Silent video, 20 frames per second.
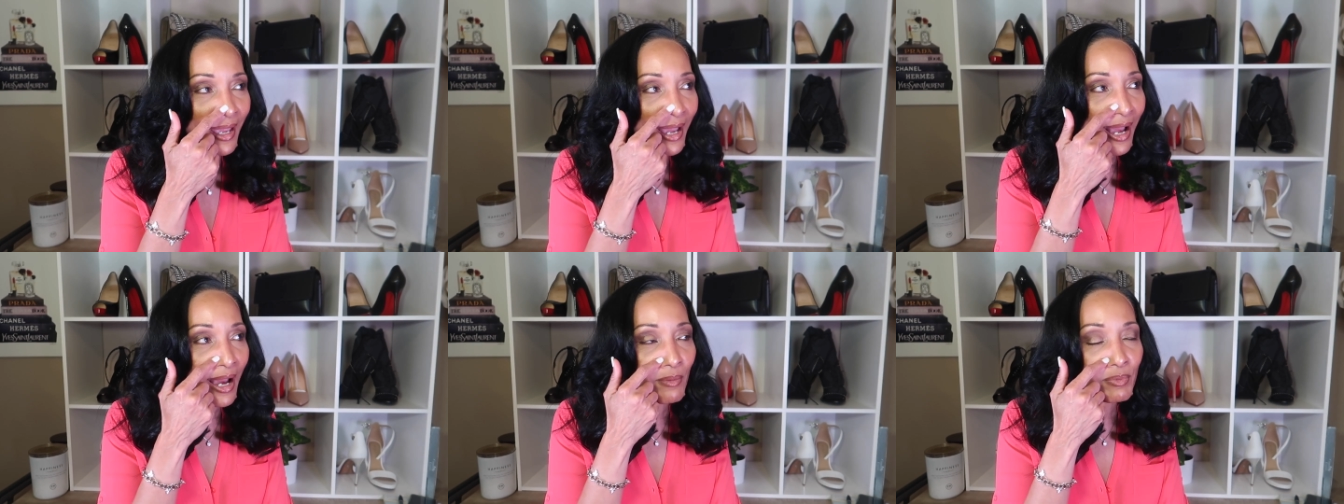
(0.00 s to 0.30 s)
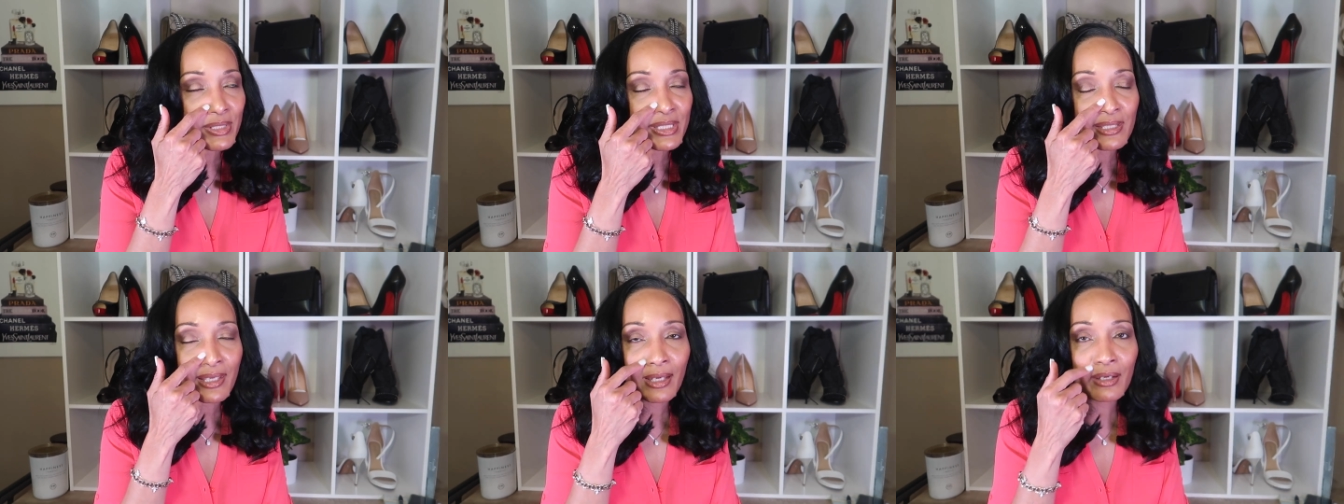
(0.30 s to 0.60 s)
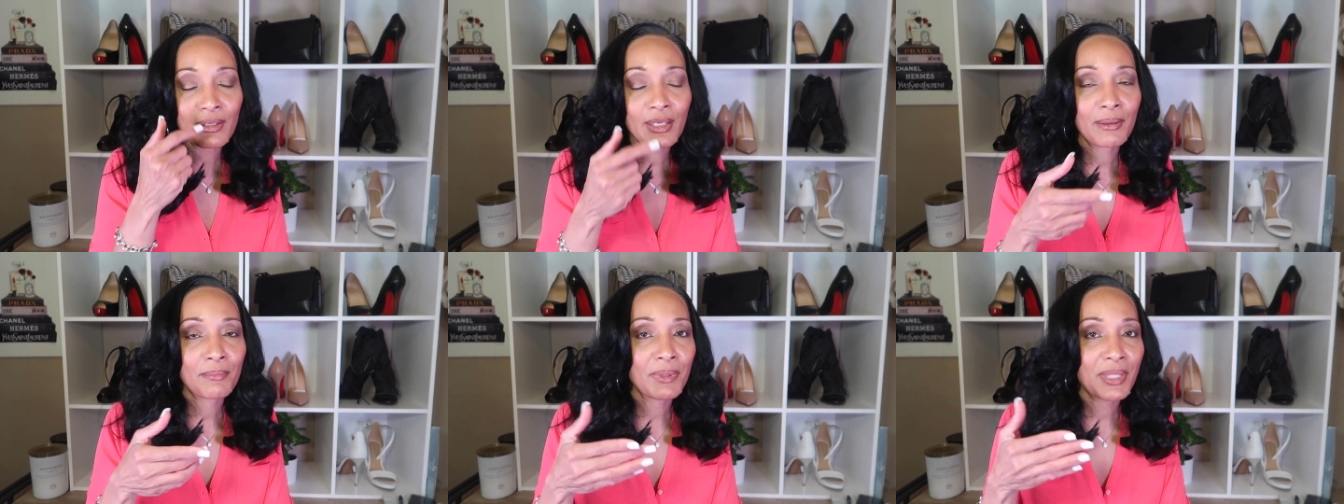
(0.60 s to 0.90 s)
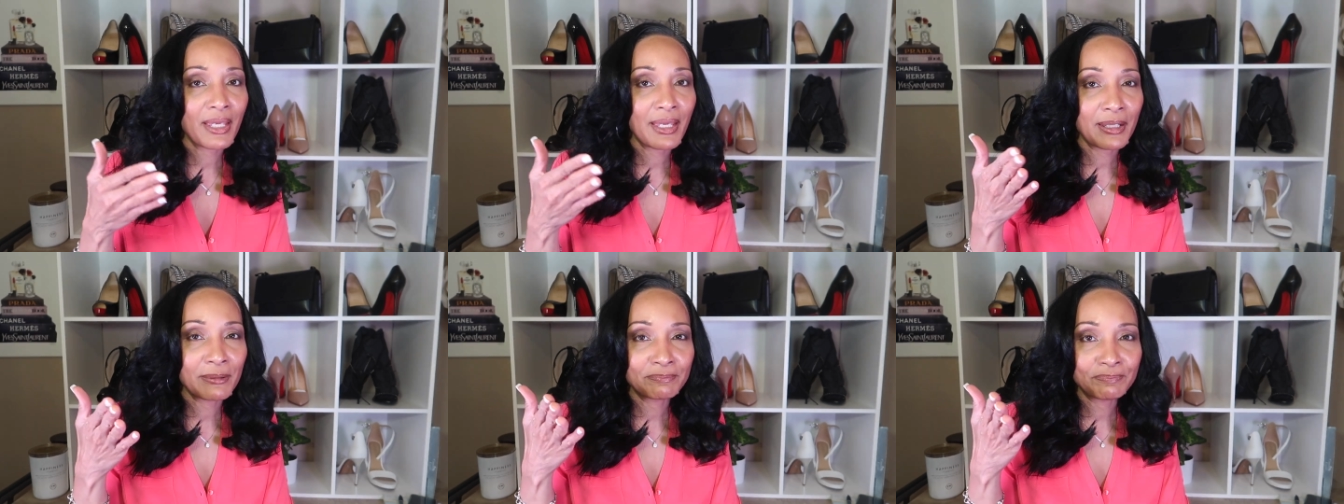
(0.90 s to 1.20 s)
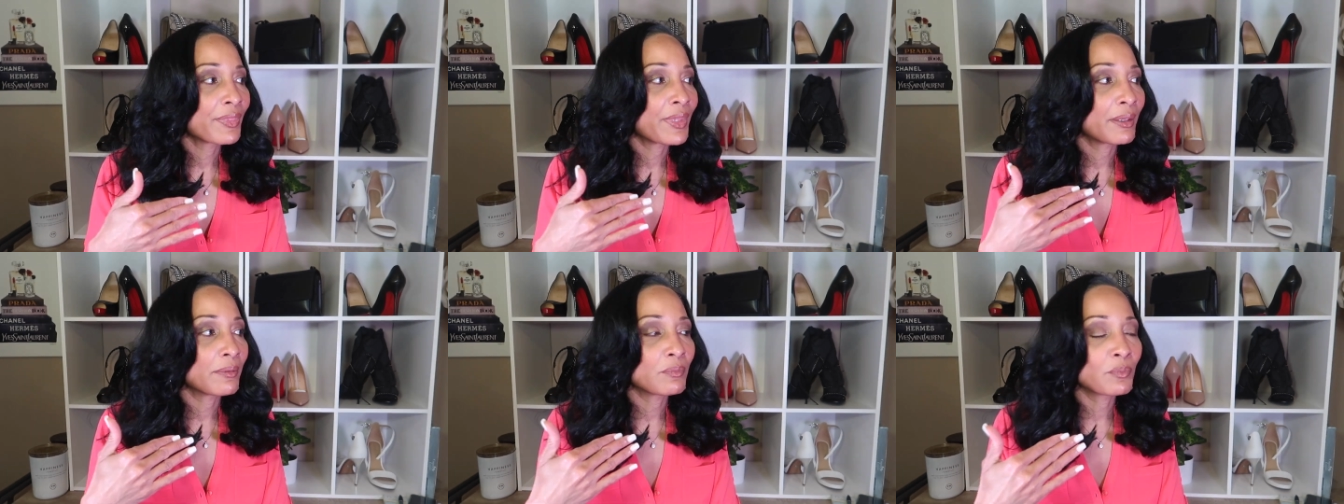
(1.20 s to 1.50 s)
I would tell him that
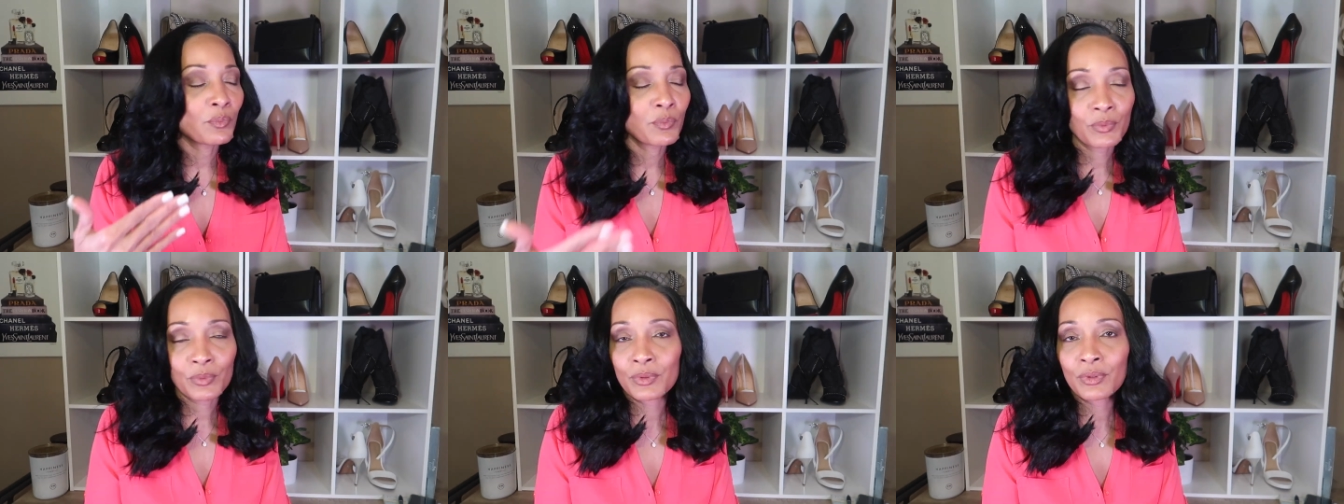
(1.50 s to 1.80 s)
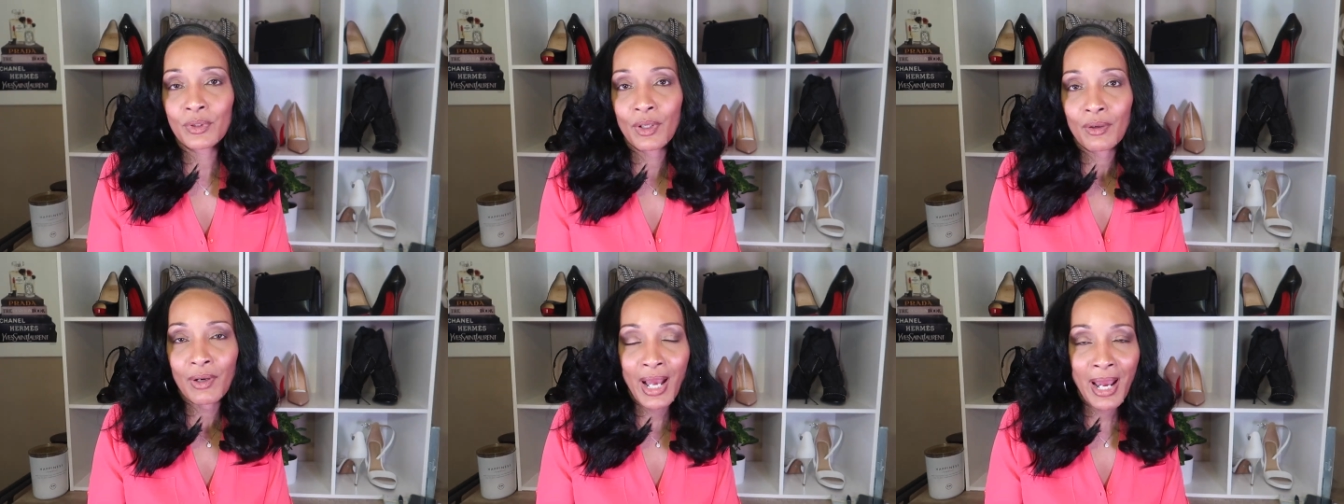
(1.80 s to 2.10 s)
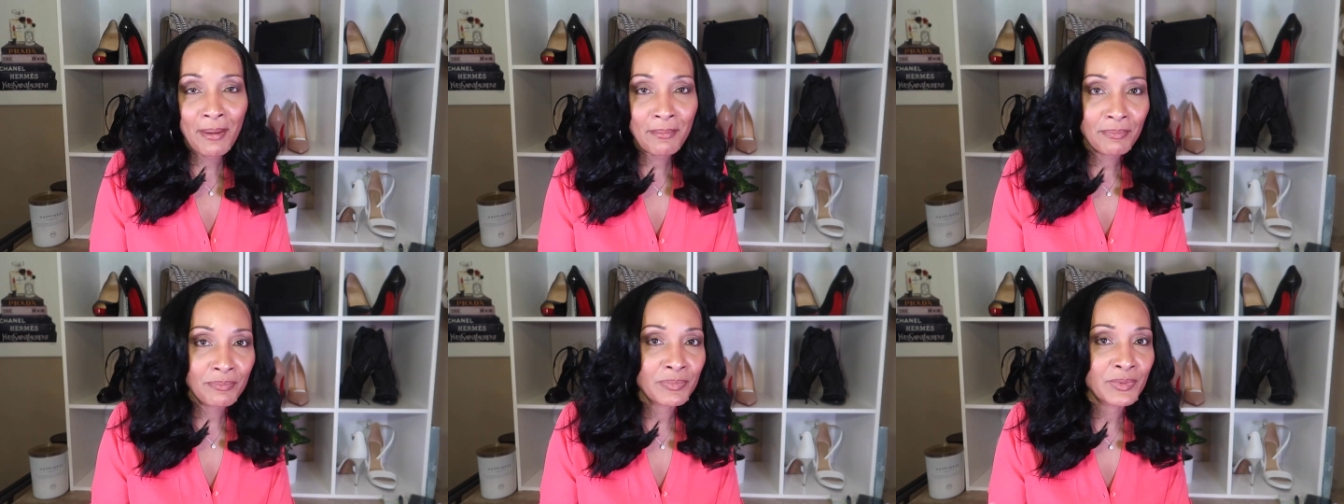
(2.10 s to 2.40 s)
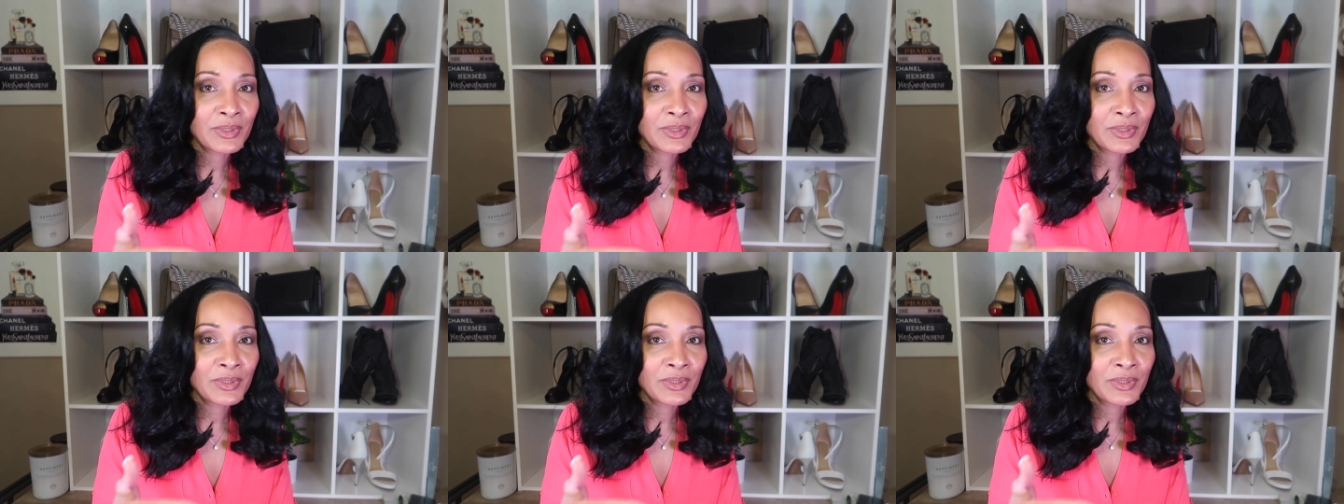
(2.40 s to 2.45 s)
you know,